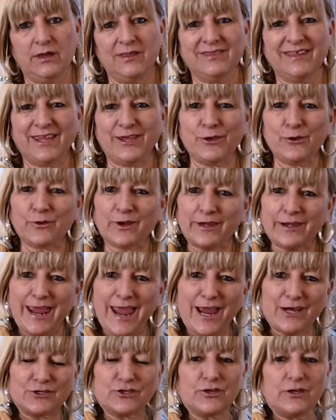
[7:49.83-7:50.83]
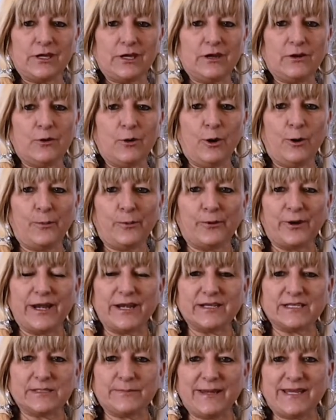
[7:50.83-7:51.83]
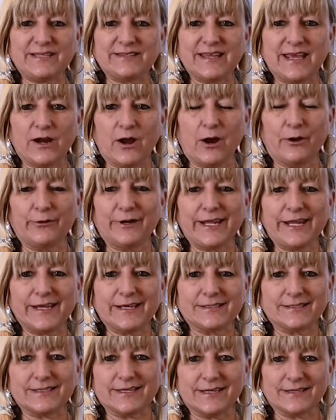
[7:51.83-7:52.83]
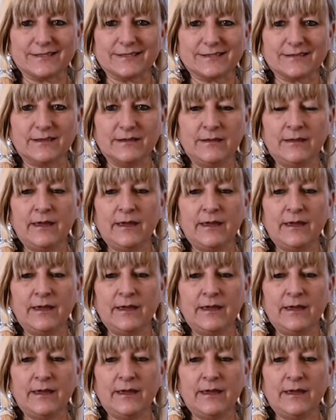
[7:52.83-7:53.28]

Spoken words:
that you can actually incorporate a space that already exists.